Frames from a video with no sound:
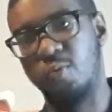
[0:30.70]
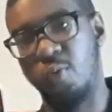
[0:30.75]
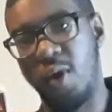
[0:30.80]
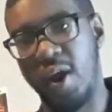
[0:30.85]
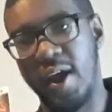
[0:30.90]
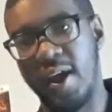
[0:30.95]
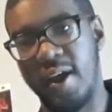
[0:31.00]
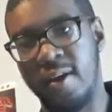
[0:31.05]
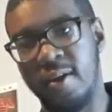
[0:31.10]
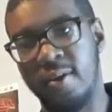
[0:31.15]
in a
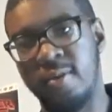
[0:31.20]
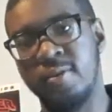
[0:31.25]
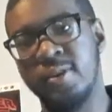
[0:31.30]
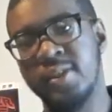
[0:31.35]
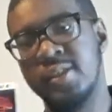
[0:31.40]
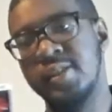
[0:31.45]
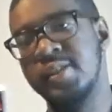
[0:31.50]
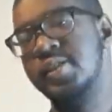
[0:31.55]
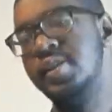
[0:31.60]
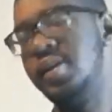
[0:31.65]
while.
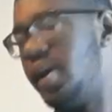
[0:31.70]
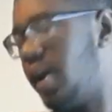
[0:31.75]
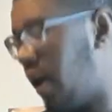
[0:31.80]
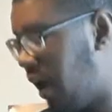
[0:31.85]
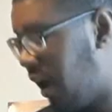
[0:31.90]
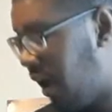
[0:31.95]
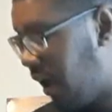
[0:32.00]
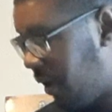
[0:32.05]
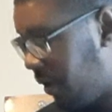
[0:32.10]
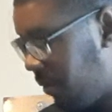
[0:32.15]

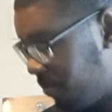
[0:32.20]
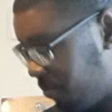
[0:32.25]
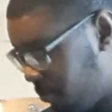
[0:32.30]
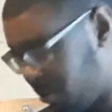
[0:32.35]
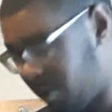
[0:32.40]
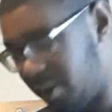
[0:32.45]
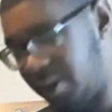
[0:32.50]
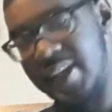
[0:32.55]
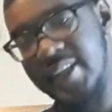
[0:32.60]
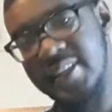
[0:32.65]
I'm
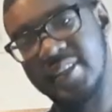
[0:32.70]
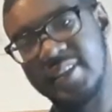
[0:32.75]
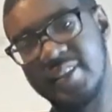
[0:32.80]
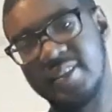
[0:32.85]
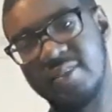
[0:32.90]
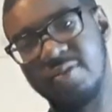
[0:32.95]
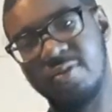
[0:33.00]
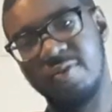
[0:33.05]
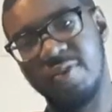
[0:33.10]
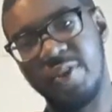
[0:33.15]
really glad
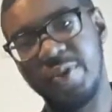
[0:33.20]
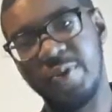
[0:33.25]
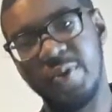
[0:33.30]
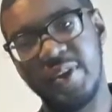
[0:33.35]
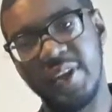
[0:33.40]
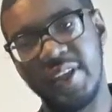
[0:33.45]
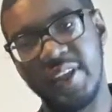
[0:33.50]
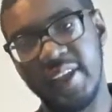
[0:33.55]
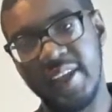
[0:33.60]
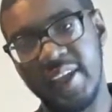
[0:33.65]
to review it
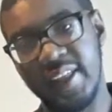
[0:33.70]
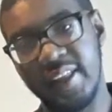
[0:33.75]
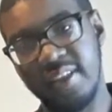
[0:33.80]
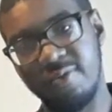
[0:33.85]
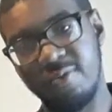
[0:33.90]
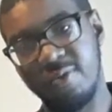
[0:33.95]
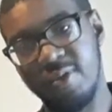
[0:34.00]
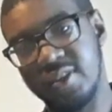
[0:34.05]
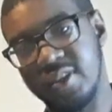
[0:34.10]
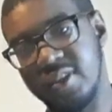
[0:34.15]
again. It
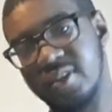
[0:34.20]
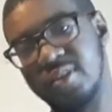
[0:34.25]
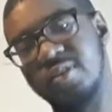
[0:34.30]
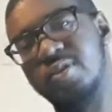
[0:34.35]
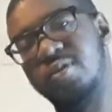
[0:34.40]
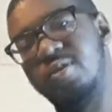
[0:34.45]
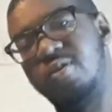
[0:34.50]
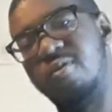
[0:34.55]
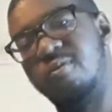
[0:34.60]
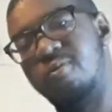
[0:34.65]
was a
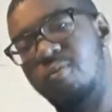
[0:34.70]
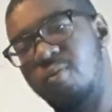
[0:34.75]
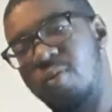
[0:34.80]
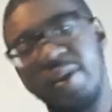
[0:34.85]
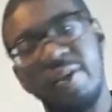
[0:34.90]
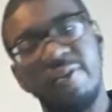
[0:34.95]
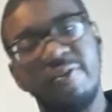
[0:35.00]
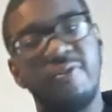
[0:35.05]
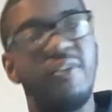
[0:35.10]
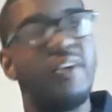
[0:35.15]
really
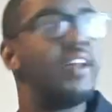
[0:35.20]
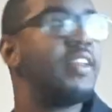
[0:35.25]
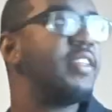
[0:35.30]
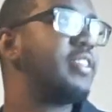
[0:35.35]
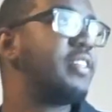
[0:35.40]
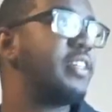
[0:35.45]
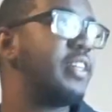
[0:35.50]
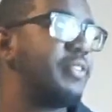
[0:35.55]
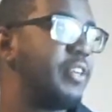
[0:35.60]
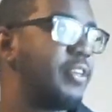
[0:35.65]
fun
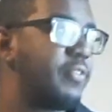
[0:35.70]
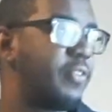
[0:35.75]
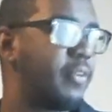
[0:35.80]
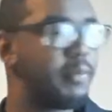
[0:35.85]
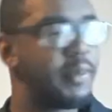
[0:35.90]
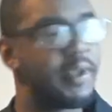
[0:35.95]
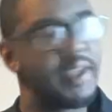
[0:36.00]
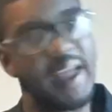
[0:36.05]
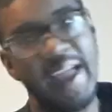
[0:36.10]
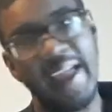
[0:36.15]
series for
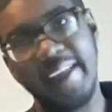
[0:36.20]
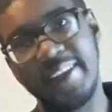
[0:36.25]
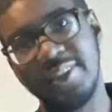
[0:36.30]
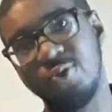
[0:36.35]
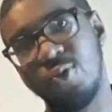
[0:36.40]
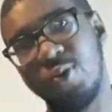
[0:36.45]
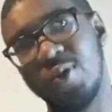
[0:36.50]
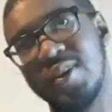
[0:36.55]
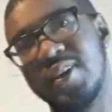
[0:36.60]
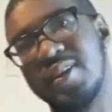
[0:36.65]
me. I
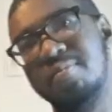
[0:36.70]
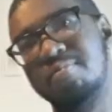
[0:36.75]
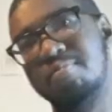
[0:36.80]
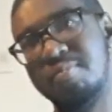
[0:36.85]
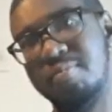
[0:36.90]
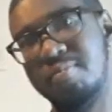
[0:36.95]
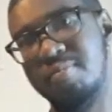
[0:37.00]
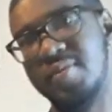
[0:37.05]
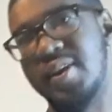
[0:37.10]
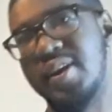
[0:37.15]
enjoyed
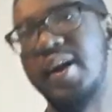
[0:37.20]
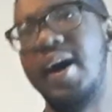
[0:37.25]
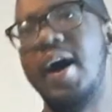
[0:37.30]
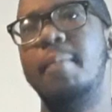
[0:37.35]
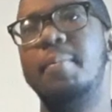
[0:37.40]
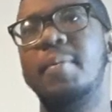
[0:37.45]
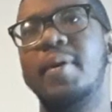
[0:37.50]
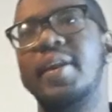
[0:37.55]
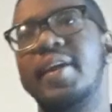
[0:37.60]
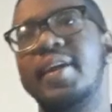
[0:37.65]
the
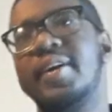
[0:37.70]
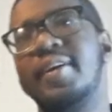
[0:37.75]
comedy